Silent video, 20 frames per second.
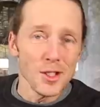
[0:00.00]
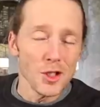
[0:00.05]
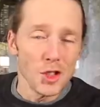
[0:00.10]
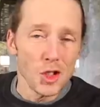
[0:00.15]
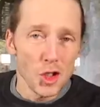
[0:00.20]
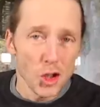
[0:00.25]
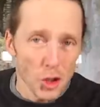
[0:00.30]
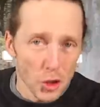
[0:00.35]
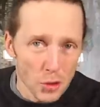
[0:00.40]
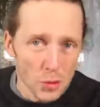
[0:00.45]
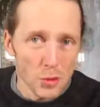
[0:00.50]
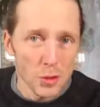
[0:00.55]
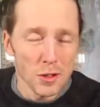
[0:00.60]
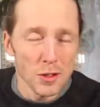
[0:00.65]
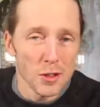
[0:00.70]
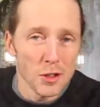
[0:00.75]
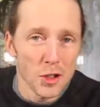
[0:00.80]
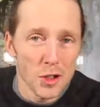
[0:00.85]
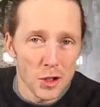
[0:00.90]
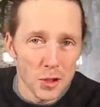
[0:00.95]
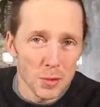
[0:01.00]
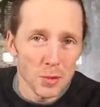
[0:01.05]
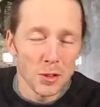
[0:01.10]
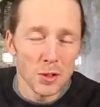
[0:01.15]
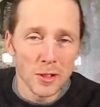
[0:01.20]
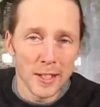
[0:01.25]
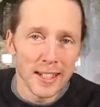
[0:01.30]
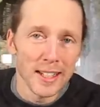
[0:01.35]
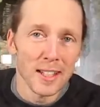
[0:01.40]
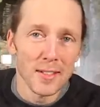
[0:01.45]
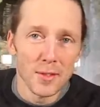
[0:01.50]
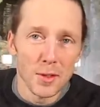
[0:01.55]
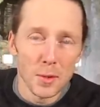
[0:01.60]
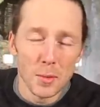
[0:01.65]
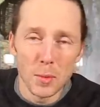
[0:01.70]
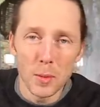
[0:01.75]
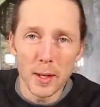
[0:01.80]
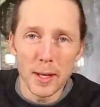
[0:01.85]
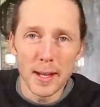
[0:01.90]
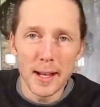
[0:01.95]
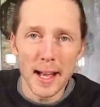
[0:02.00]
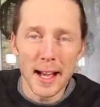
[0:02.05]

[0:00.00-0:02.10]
you choose to shoot your interview with,